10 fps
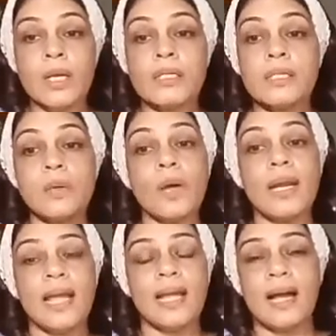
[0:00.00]
So
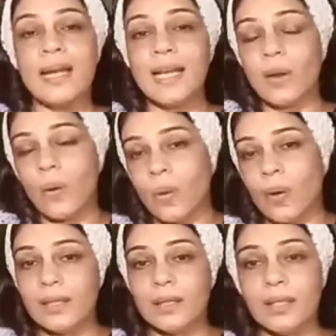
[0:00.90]
unlike
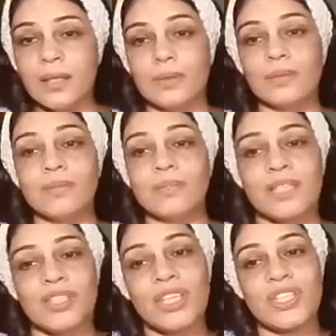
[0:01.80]
all the,
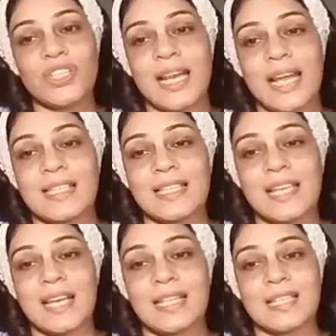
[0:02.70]
traditional
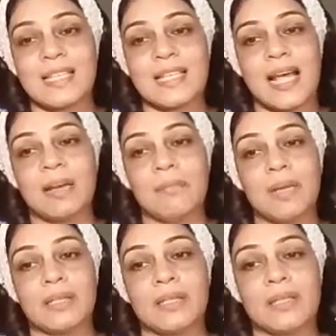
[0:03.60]
exercises and
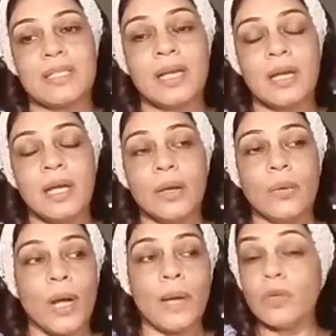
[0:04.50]
methods,
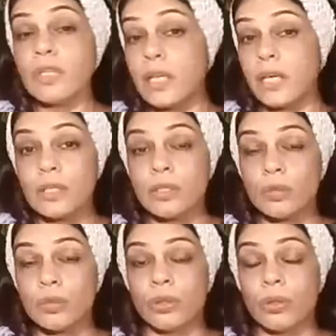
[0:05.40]
I'm not here
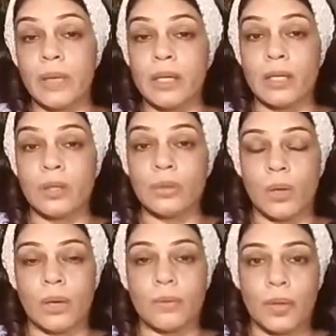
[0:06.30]
to, make you
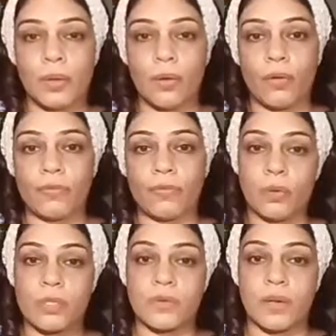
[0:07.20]
aware of
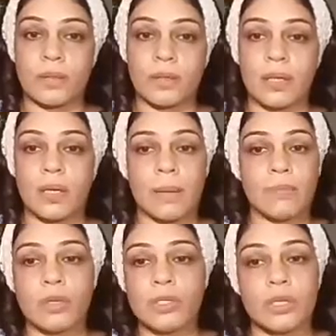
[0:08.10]
core strengthening.
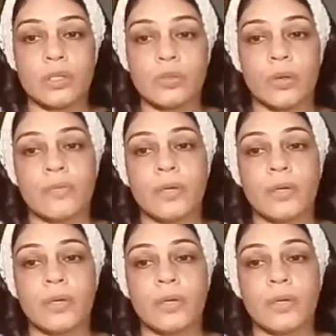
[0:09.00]
I'm not here to